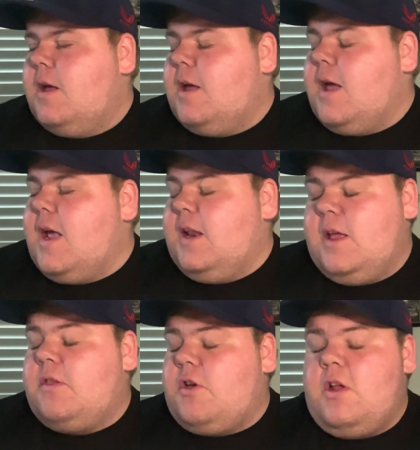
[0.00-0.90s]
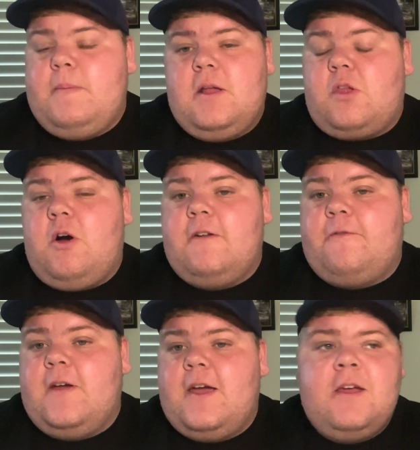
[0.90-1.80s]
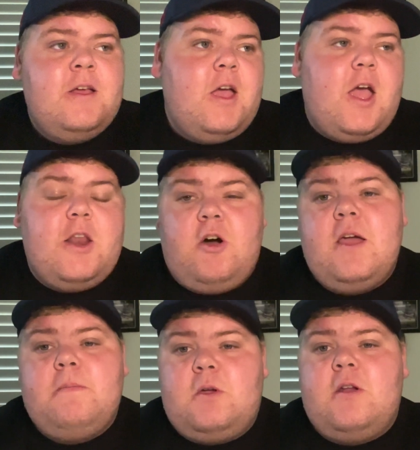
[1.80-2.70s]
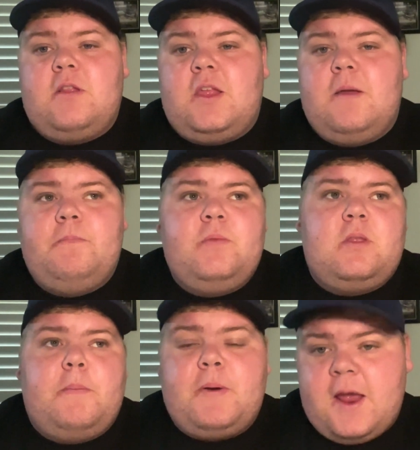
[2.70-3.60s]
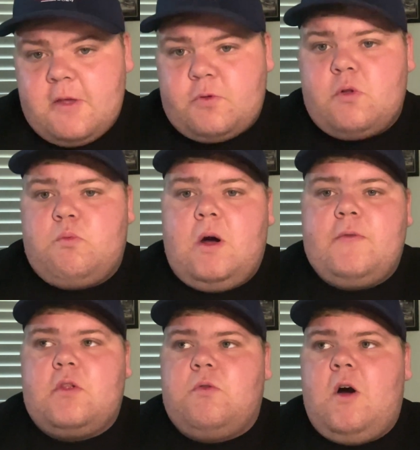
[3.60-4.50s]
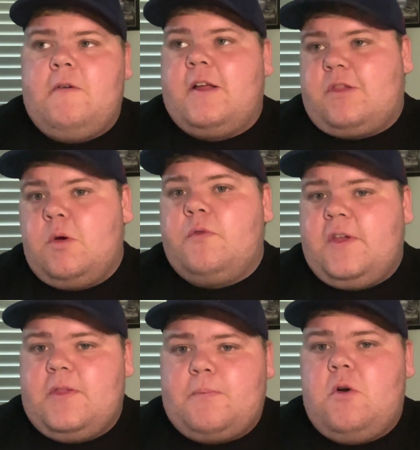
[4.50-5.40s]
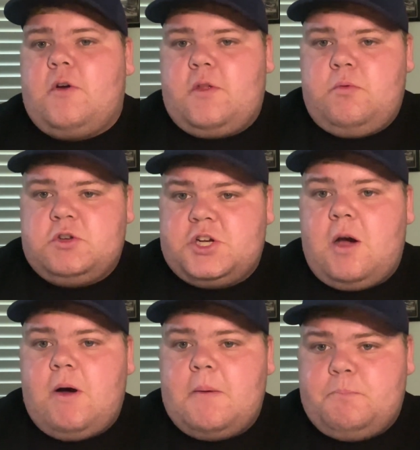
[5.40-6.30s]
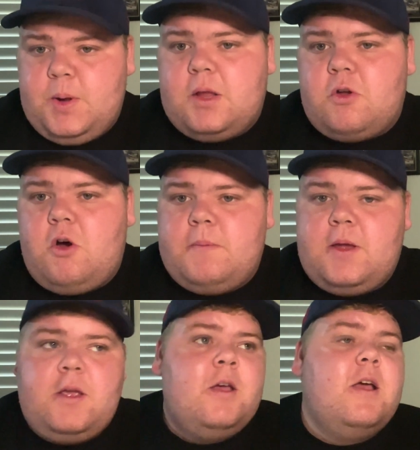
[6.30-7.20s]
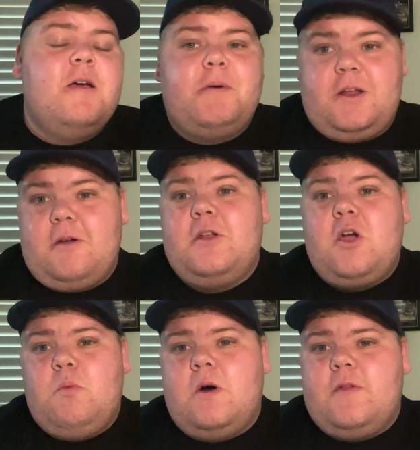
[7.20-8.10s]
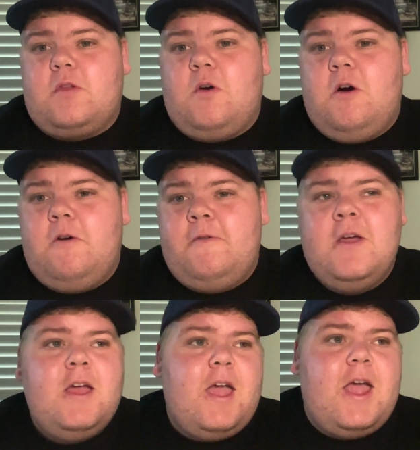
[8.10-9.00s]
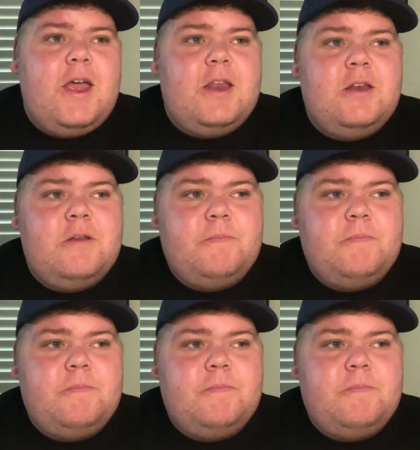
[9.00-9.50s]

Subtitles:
It is going to be a tight affair, and I am going to tip the Panthers 1-12. I still think the Broncos will show up big time here, but I'm going to go 1-12, and